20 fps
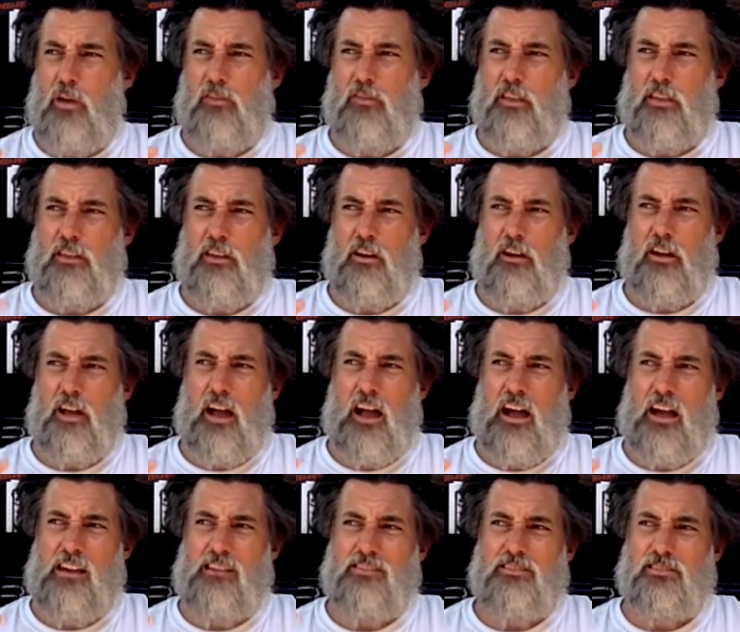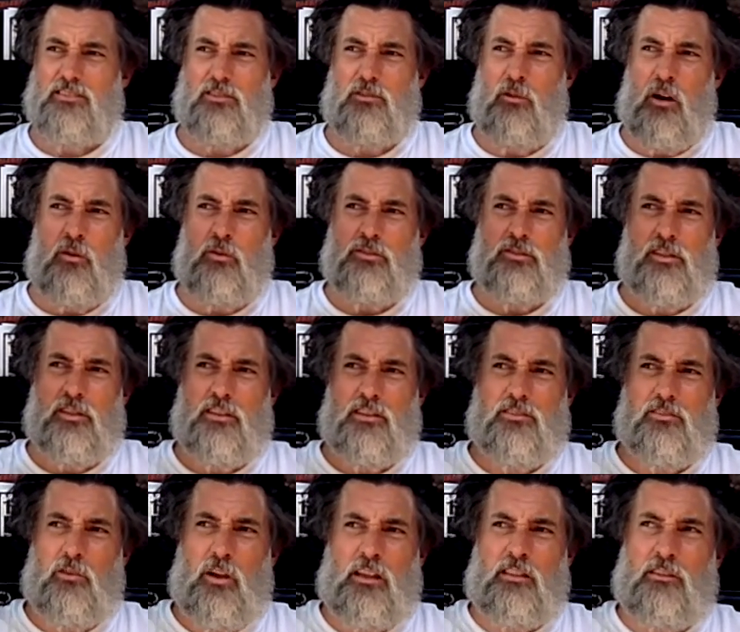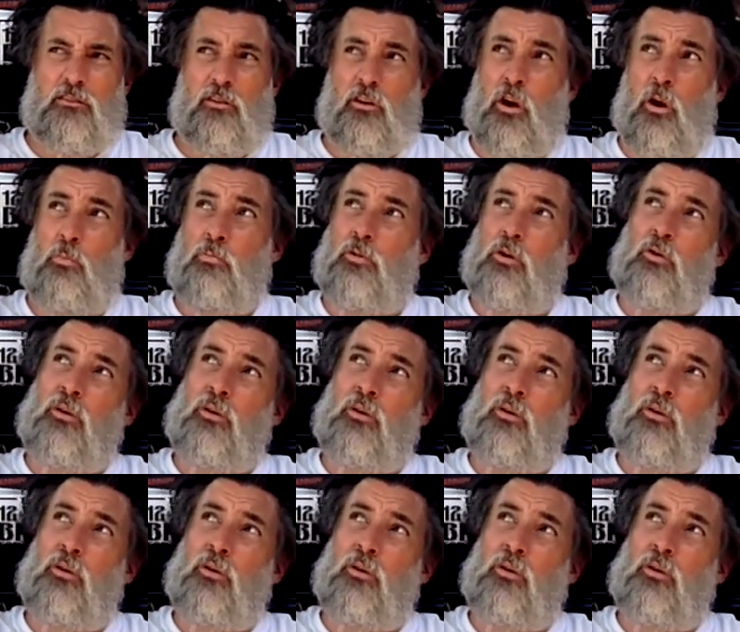the young guys, you always see these great little GoPro